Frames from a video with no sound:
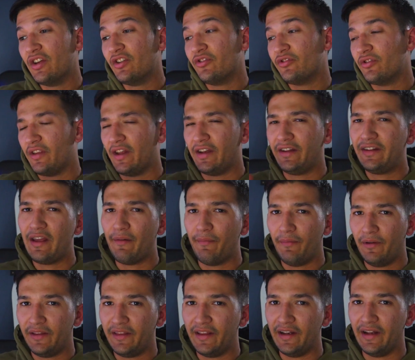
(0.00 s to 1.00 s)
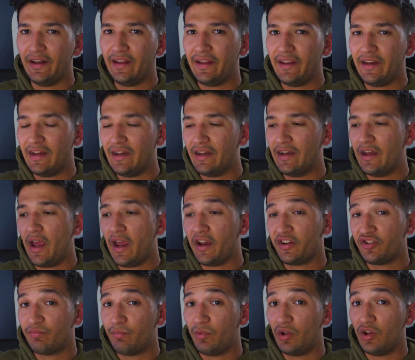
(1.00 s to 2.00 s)
So they're definitely the leading
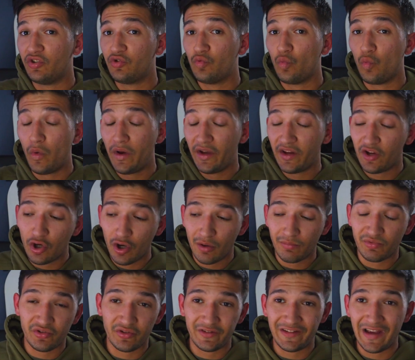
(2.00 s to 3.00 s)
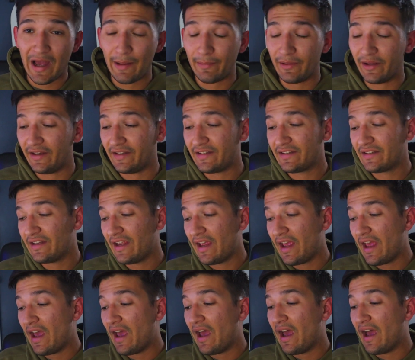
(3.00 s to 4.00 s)
experts when it comes to tablets.
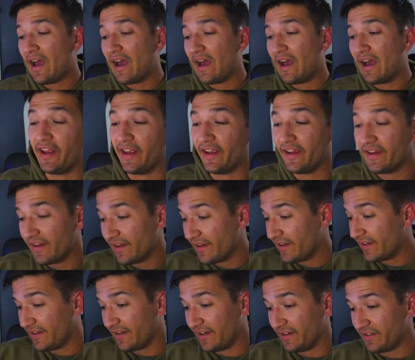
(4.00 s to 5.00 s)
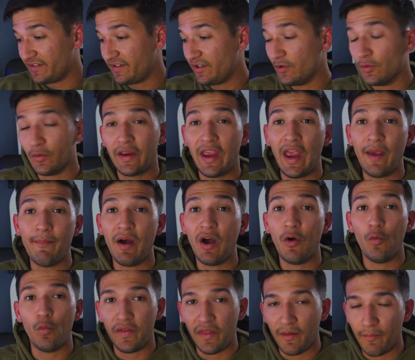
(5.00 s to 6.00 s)
But they still did it. They still came
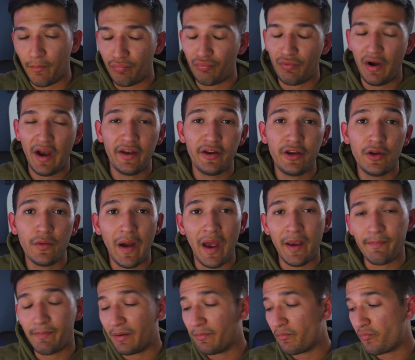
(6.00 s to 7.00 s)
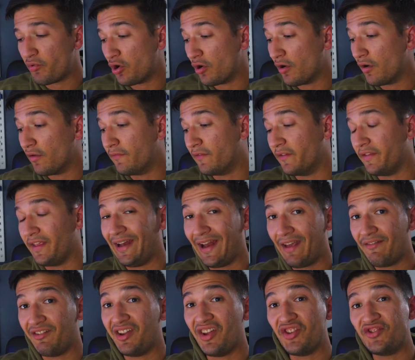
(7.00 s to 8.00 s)
out with a brand new iPad Pro for the
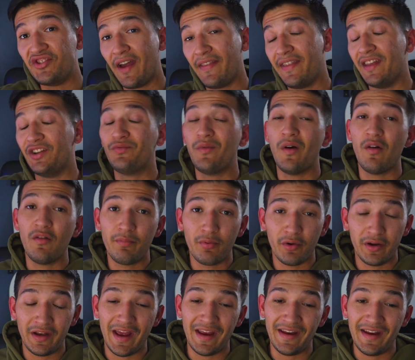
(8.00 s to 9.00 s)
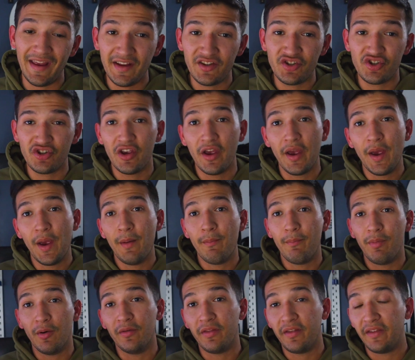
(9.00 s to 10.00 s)
11-inch and the 12.9-inch,
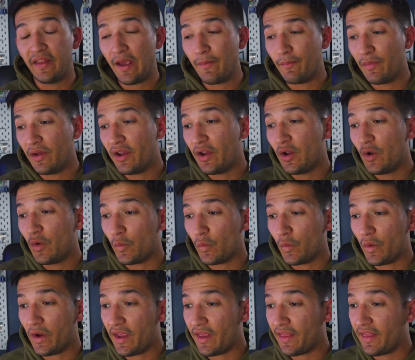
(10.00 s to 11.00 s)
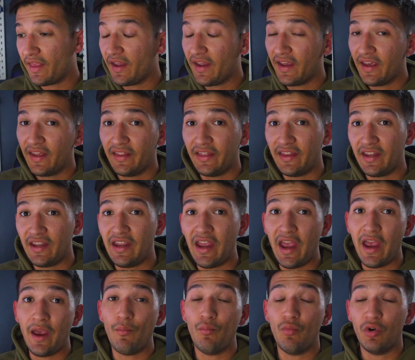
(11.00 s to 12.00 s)
both of them with the
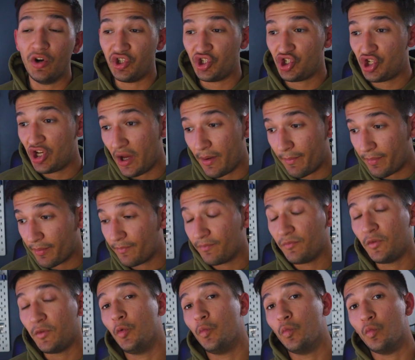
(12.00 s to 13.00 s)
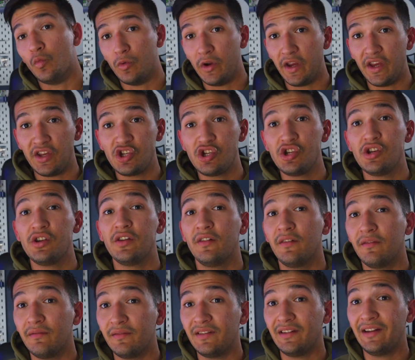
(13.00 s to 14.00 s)
M1 chip, which,
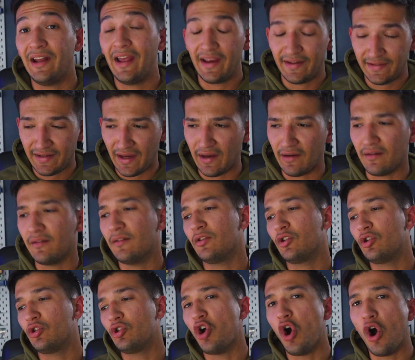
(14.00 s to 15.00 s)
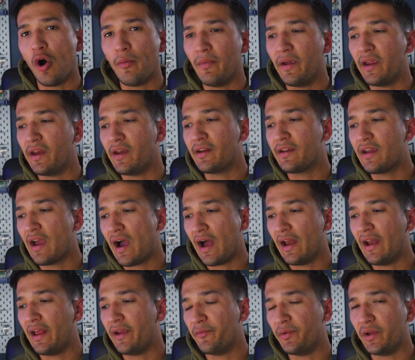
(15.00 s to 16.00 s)
like I said, come in kind
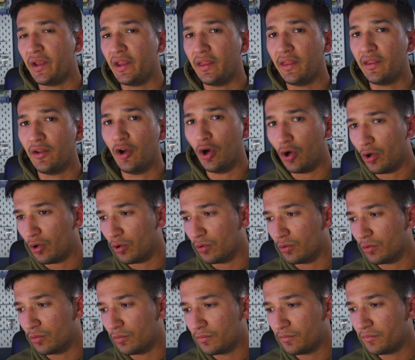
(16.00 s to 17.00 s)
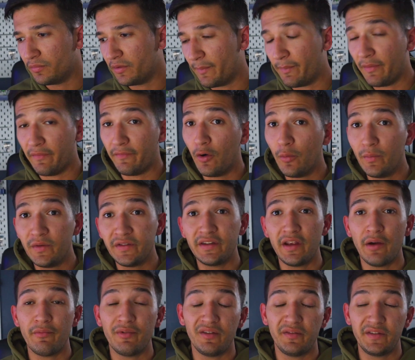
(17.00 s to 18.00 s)
of like with all the performance
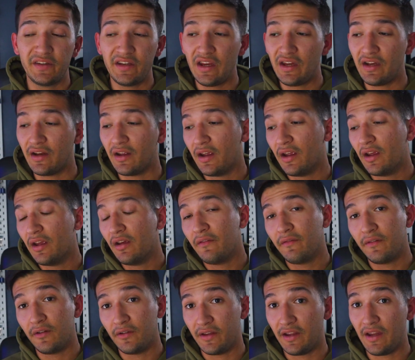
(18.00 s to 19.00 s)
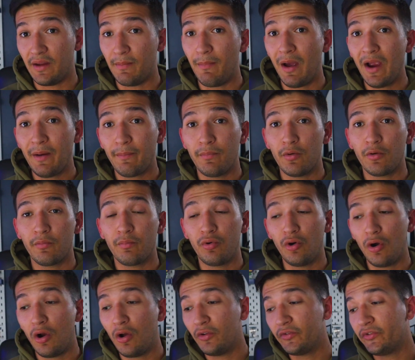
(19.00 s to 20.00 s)
that we've seen from the MacBook
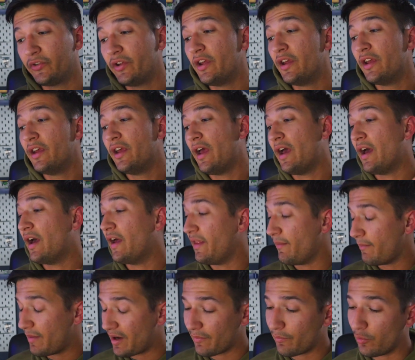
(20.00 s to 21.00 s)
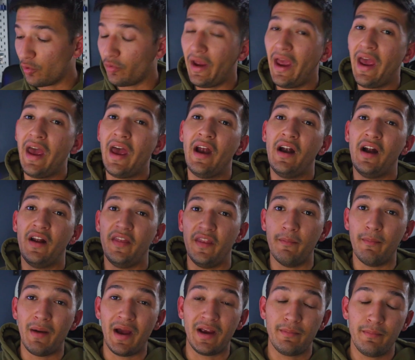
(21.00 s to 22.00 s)
Pros and the MacBook Air and the
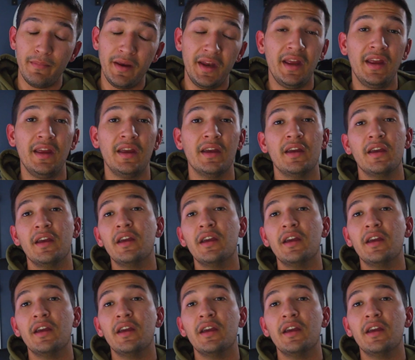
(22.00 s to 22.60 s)
Mac Mini.